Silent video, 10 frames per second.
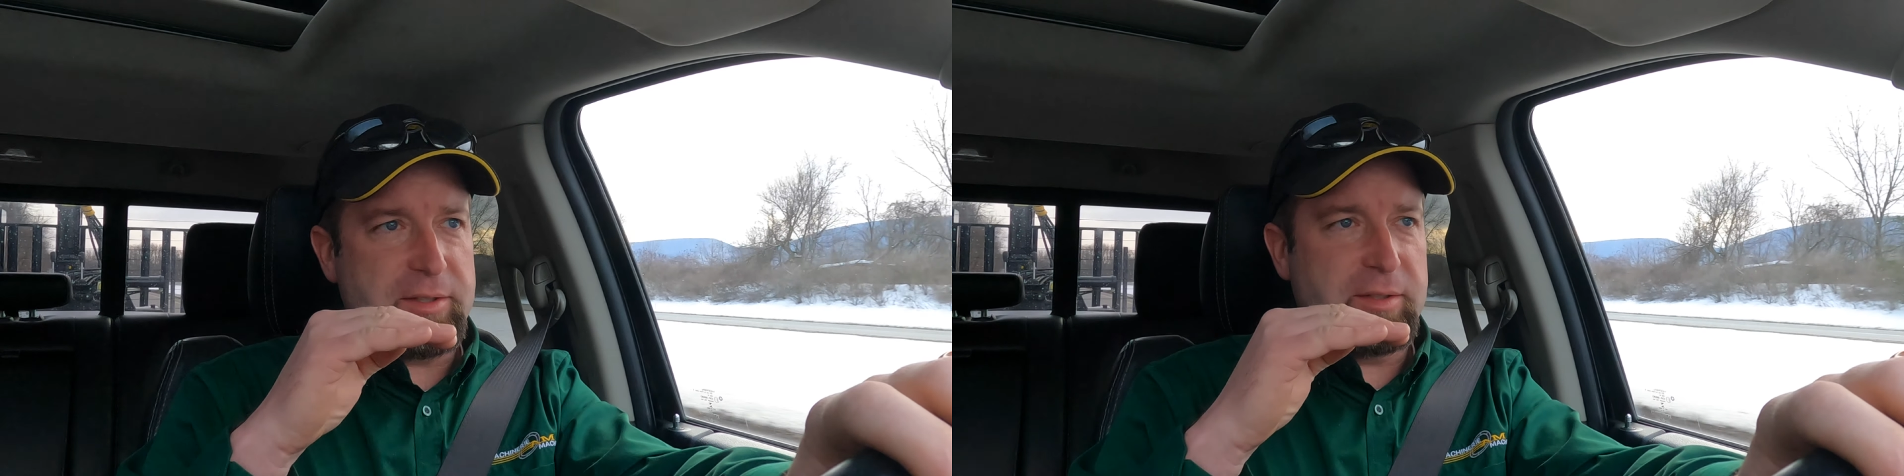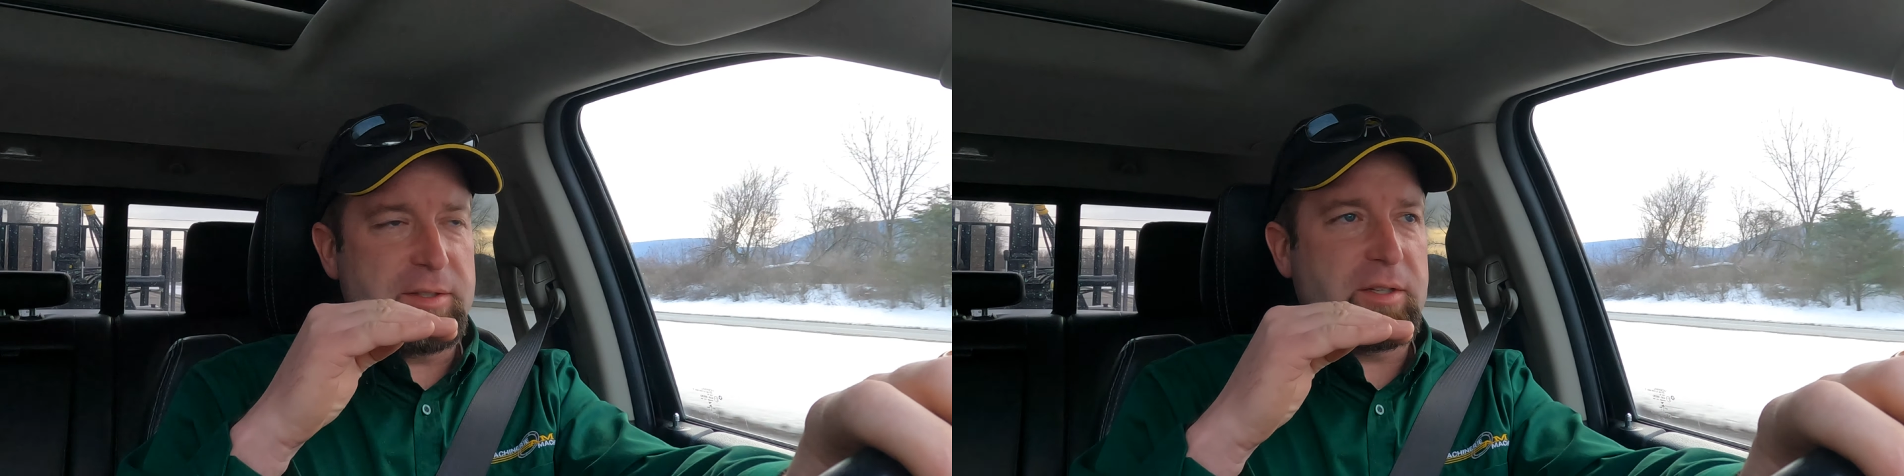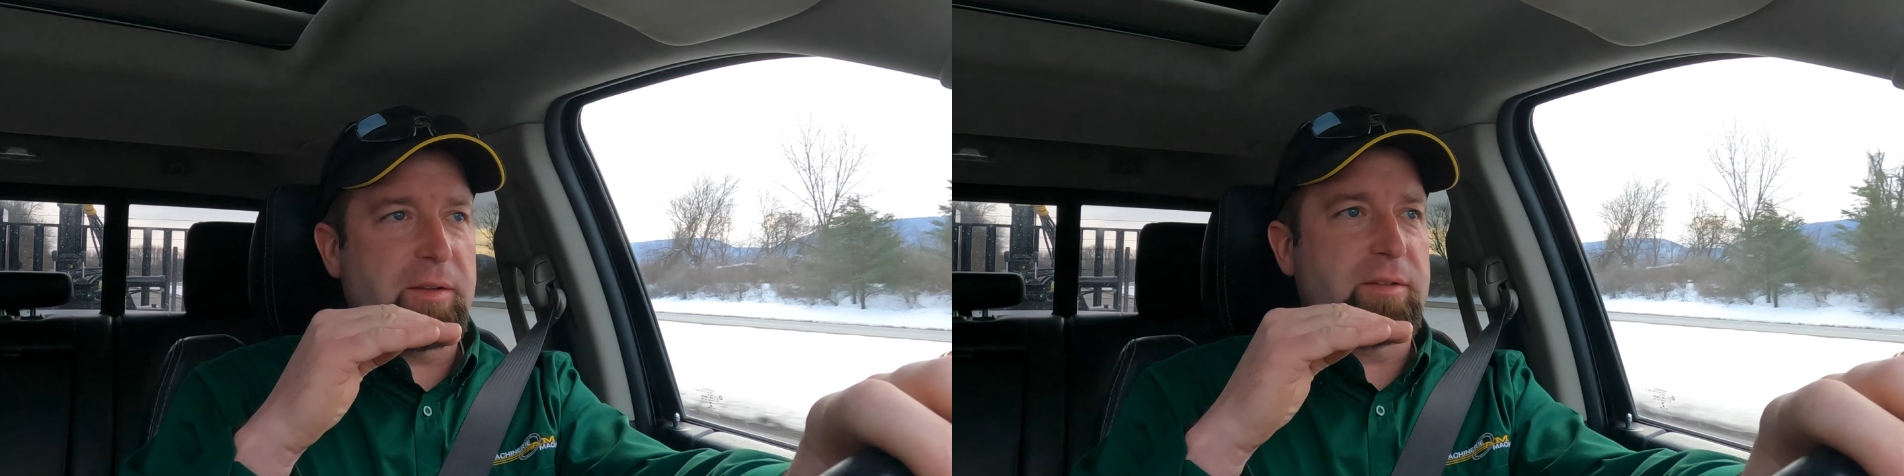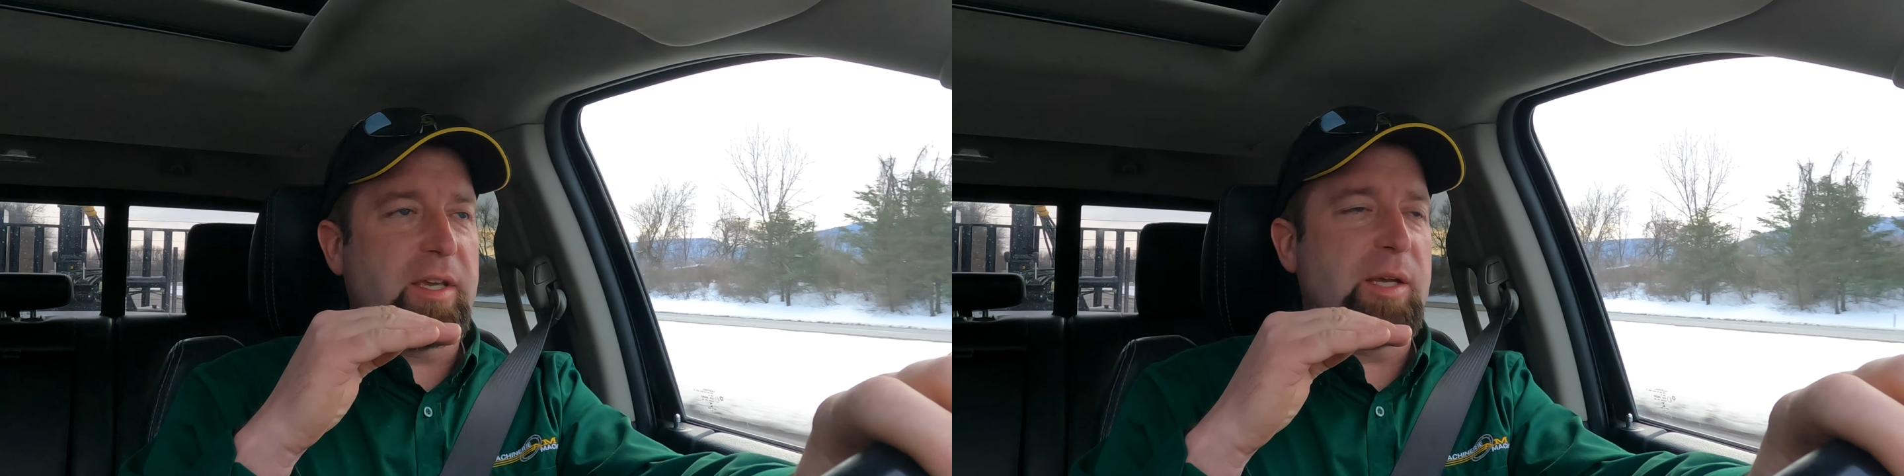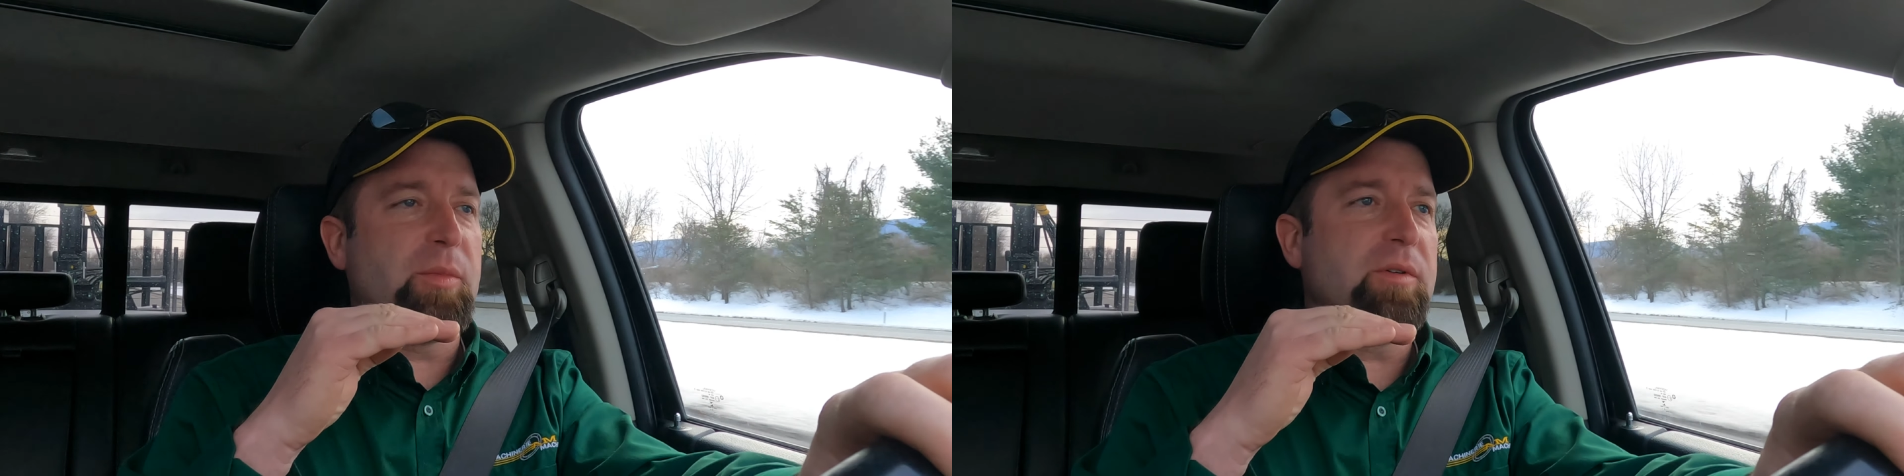sits on the
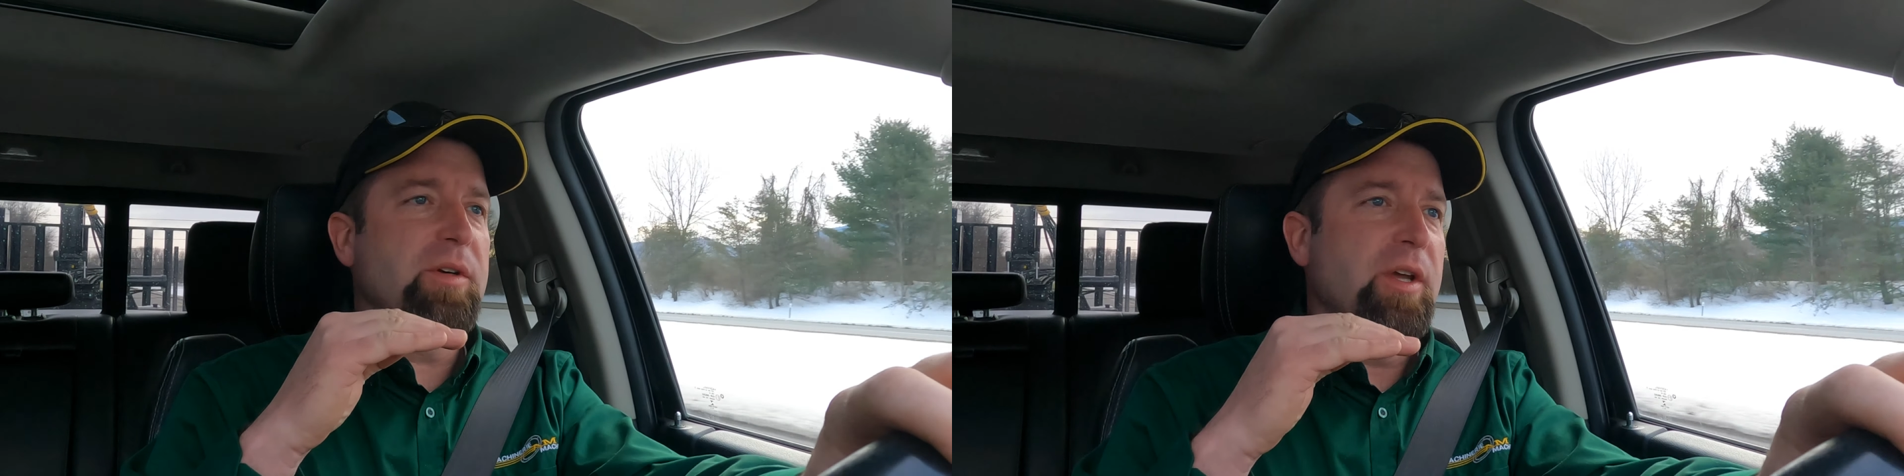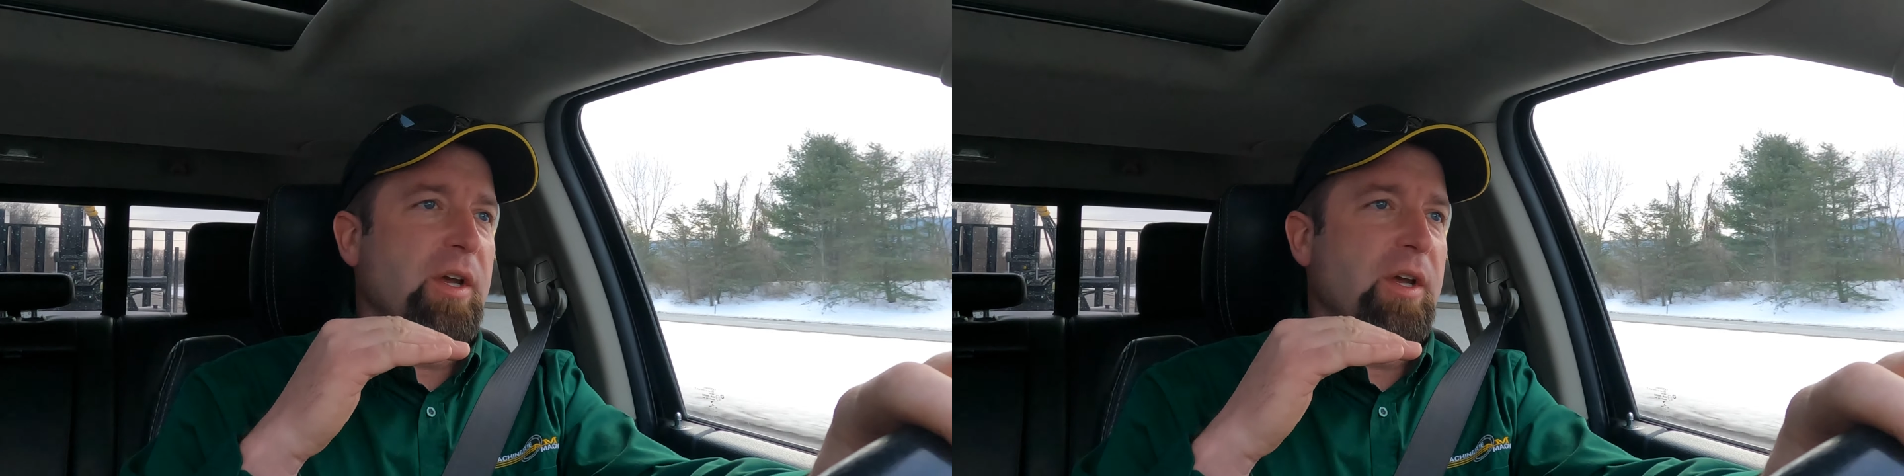table,